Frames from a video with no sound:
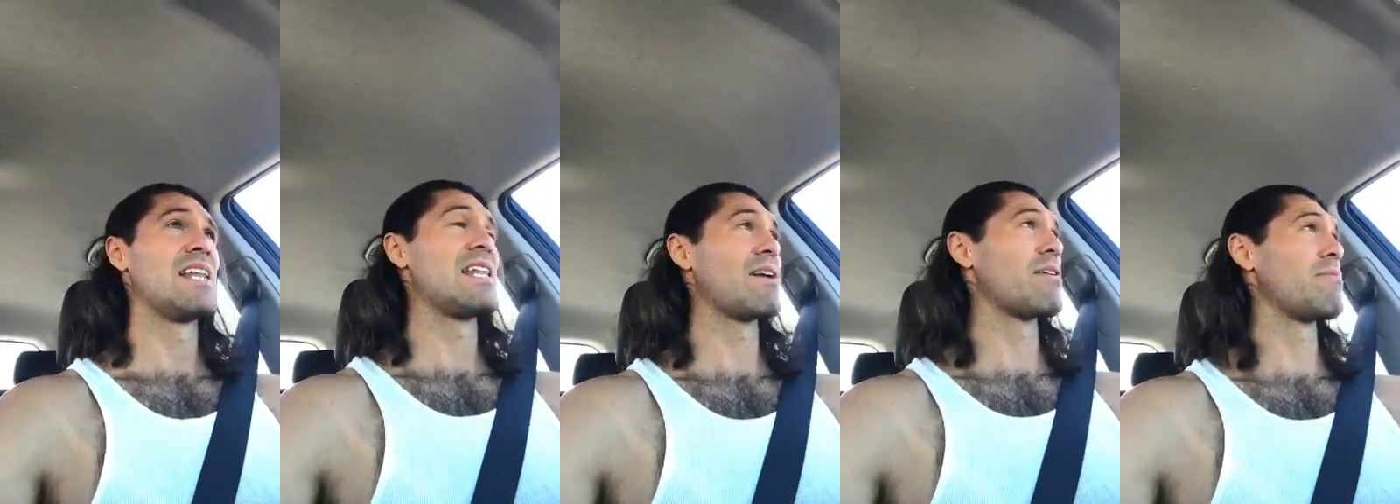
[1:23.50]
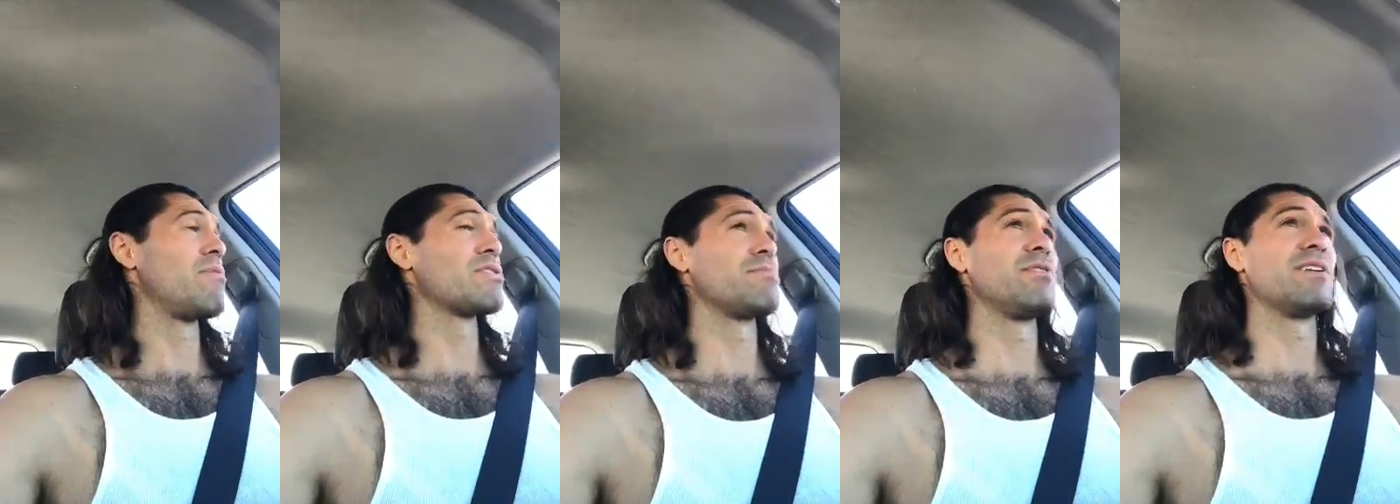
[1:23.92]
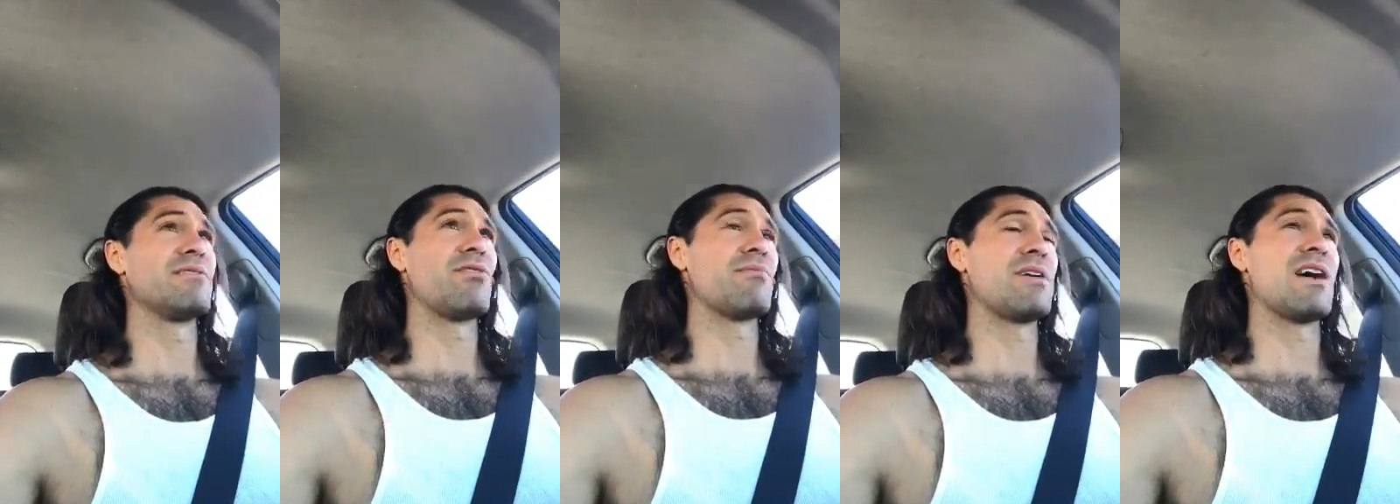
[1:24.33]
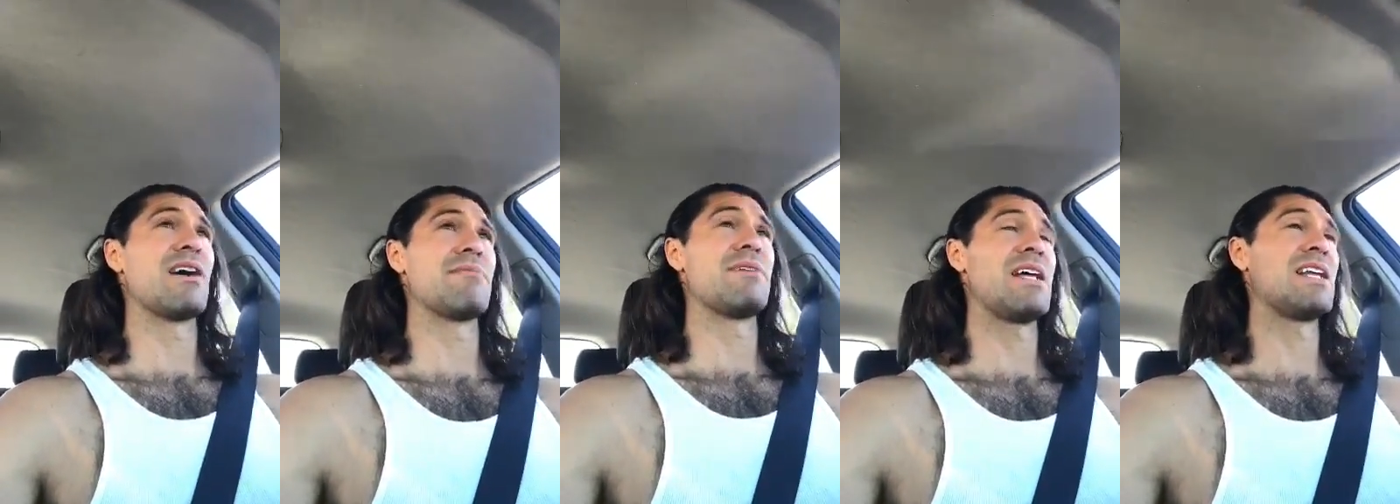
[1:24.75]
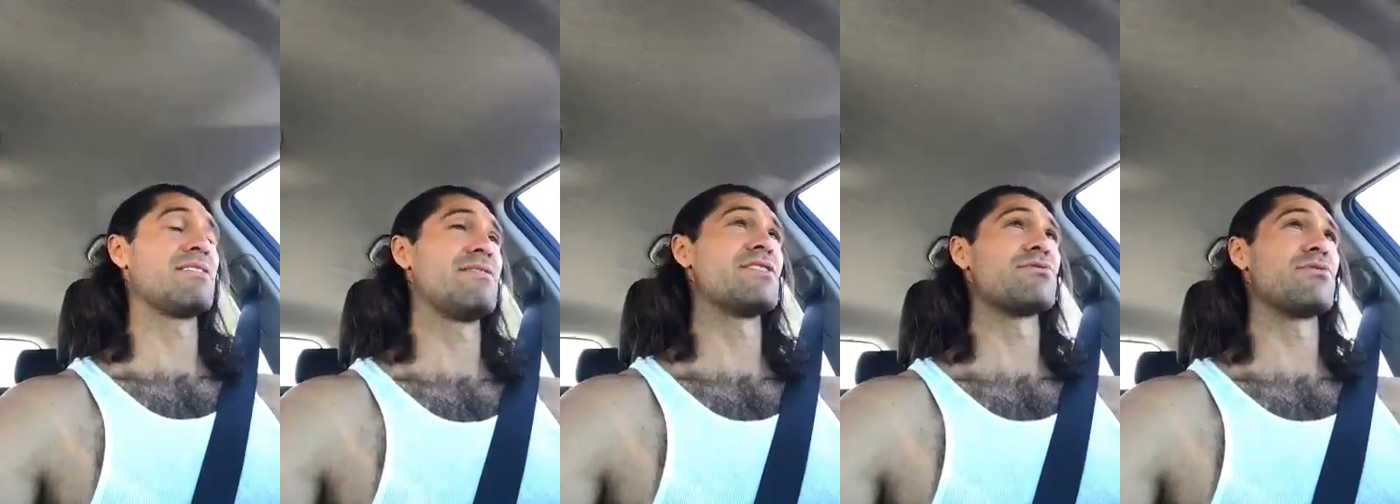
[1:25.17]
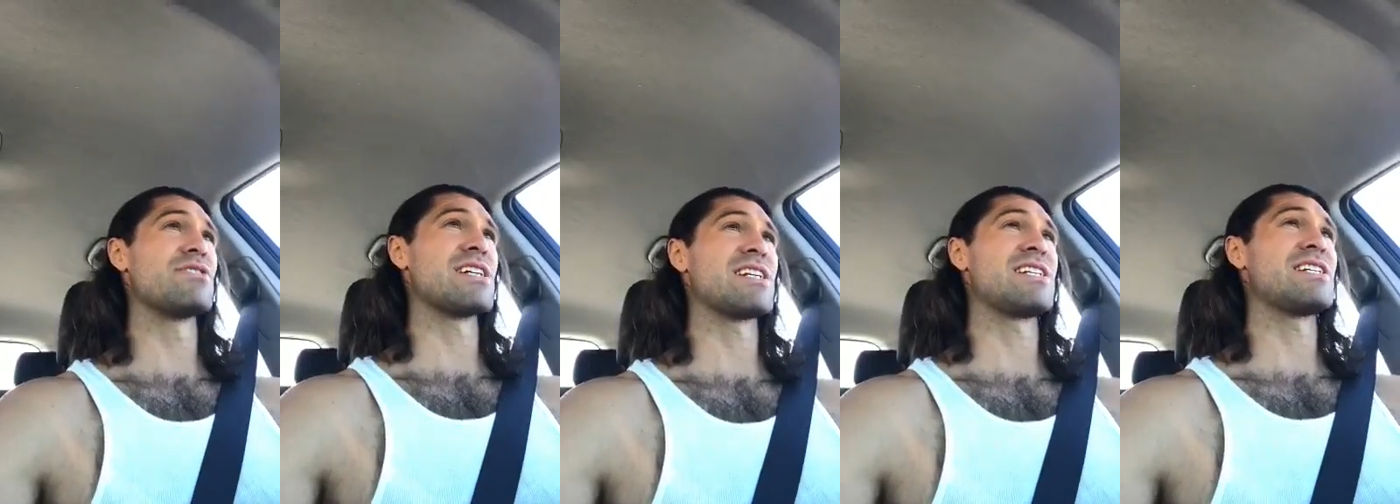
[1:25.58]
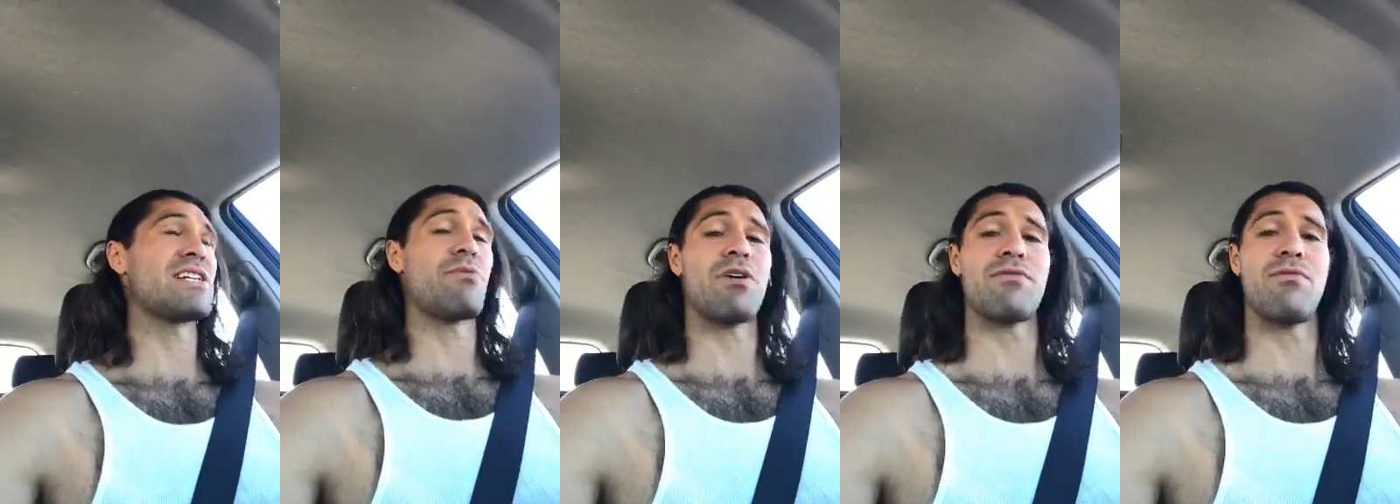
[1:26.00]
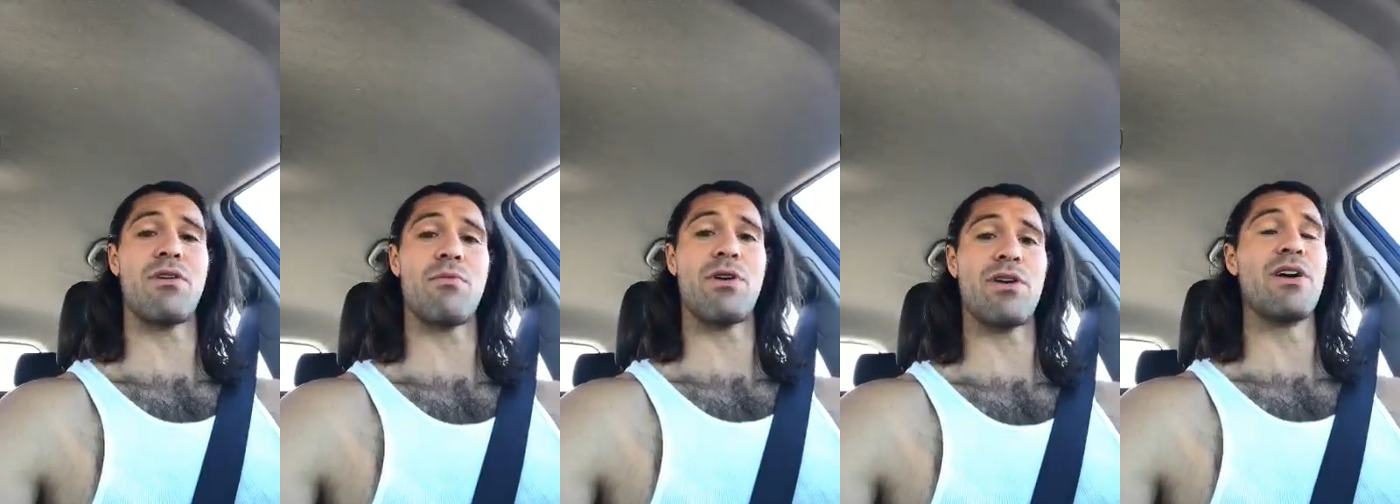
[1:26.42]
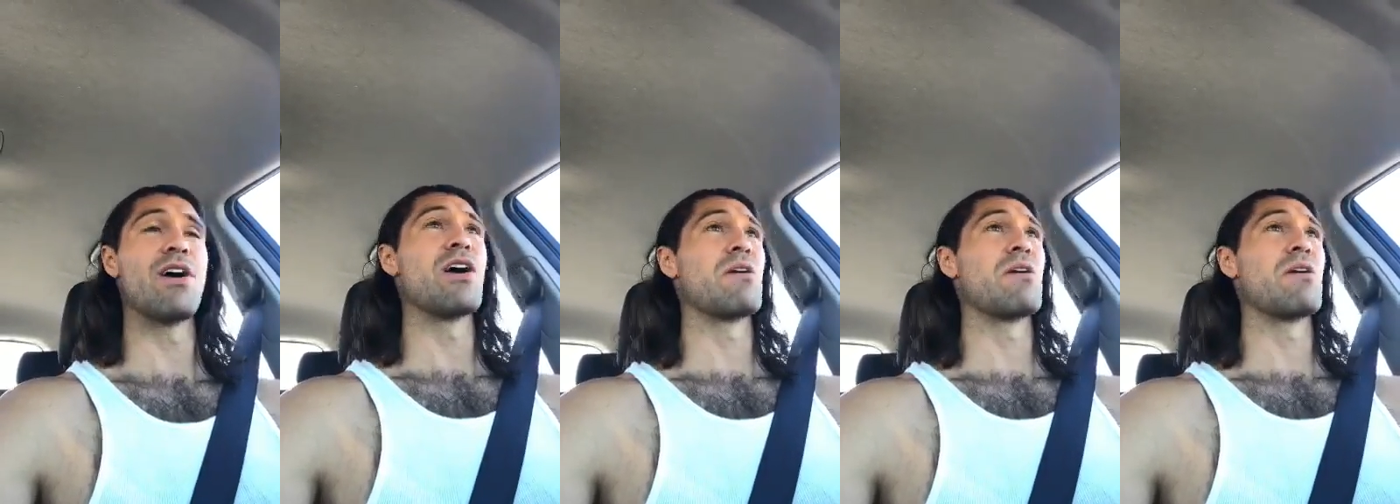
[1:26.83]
There were multiple uh, individuals, entities I worked for where